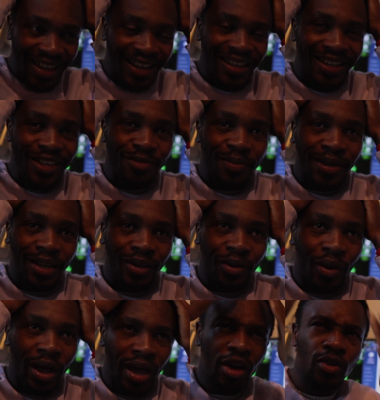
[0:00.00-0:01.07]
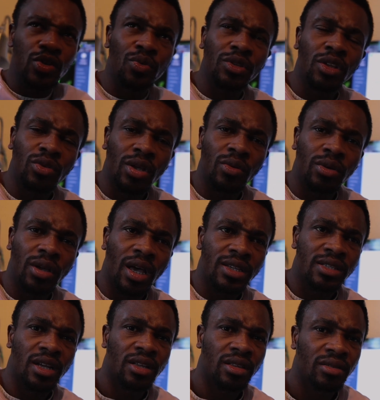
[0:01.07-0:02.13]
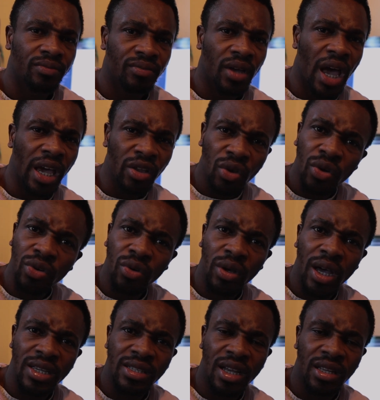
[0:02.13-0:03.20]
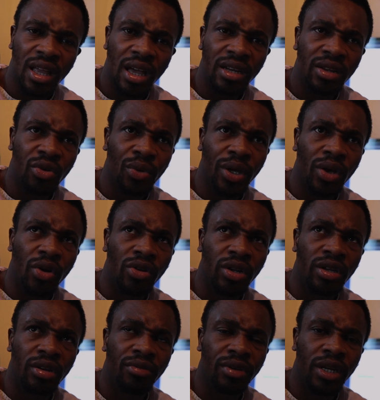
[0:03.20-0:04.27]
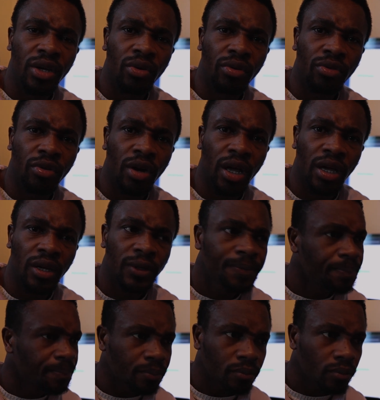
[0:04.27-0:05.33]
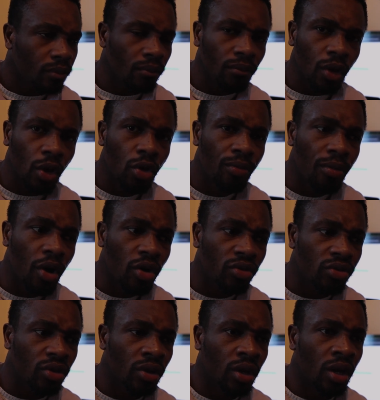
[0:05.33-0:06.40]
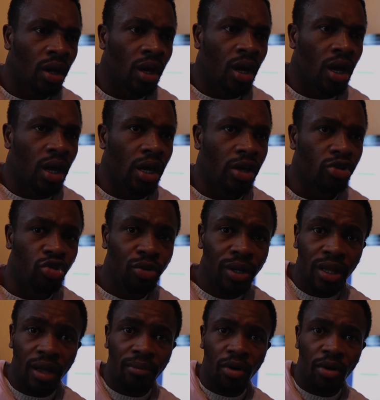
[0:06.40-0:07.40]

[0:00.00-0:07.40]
Yes, Bandeko. I also want to tell you guys that I told you guys that I didn't record any video for like a month, and during that